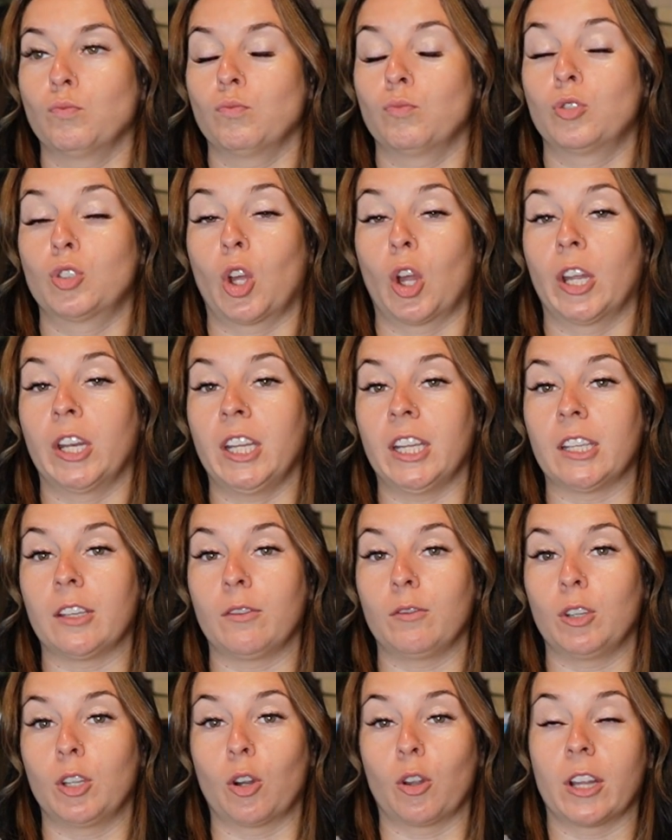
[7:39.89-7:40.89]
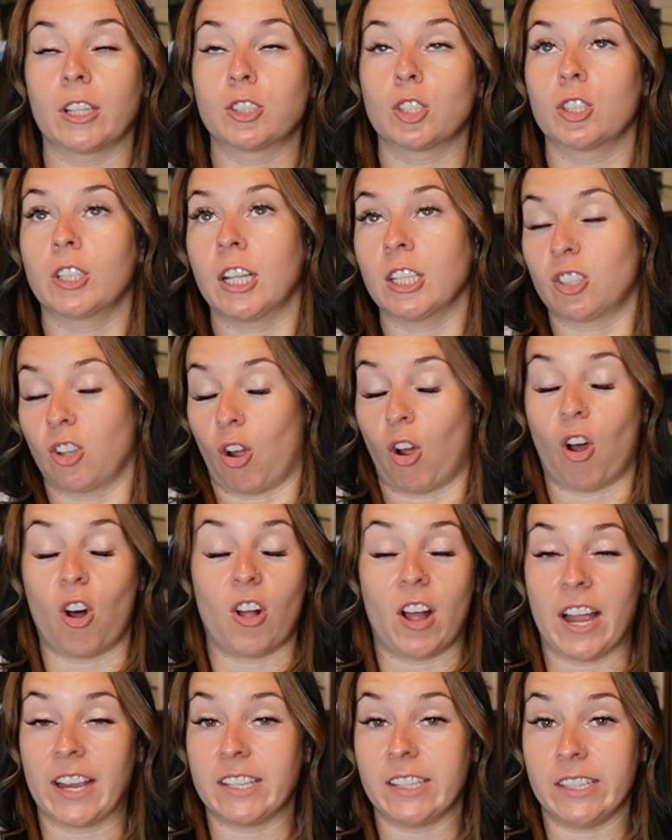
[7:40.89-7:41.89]
That's all I need. You know, that's
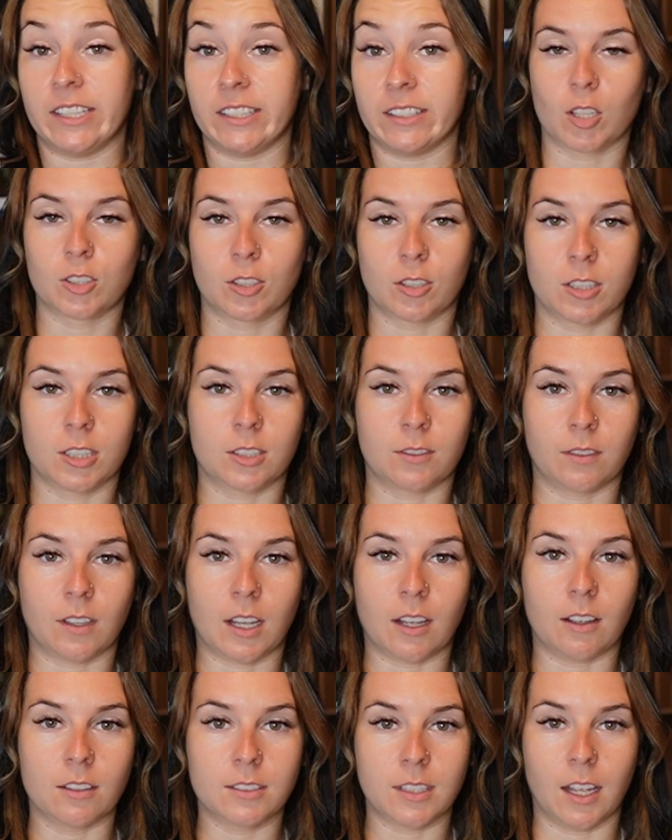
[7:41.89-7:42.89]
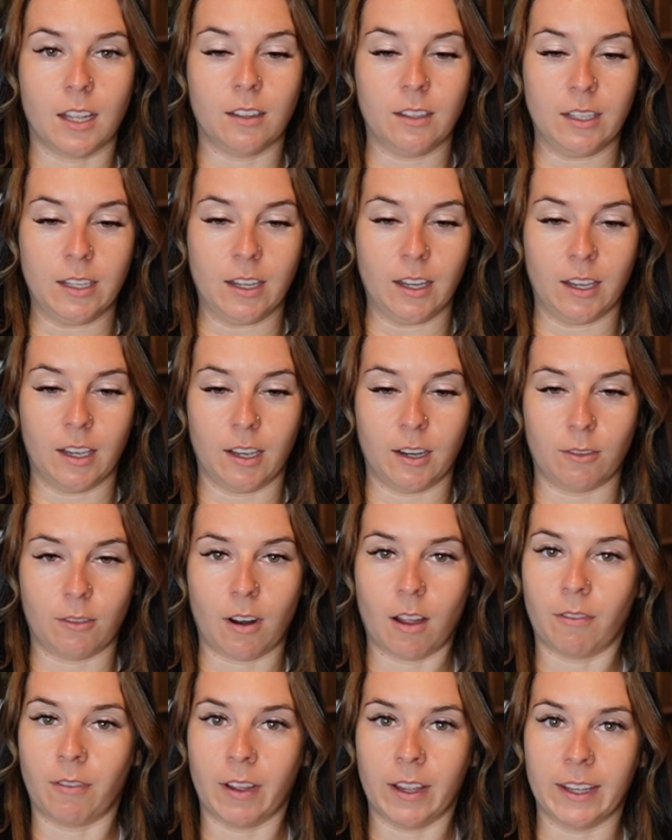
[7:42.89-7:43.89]
all I need. So this follows Ellie and
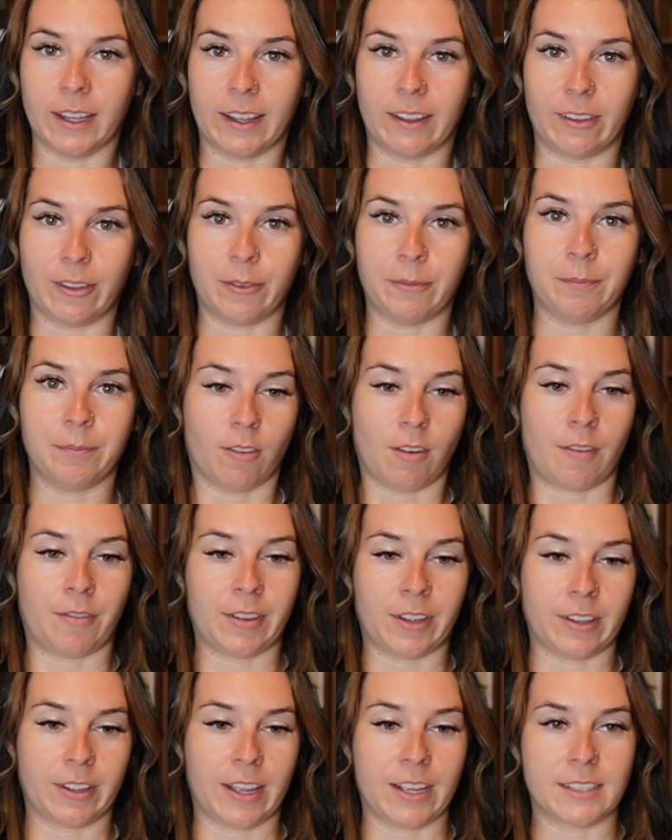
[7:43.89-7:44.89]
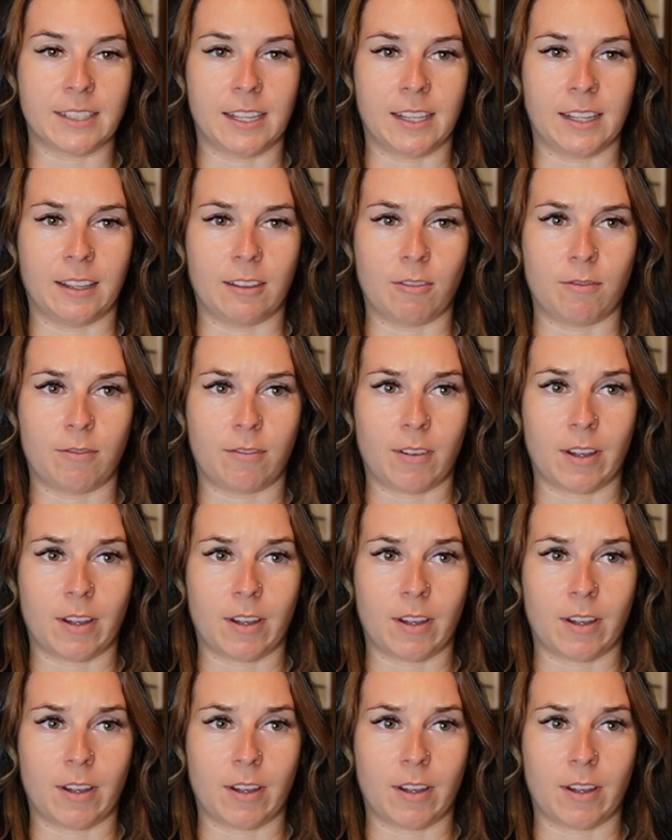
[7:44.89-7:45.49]
Raphael. Raphael has a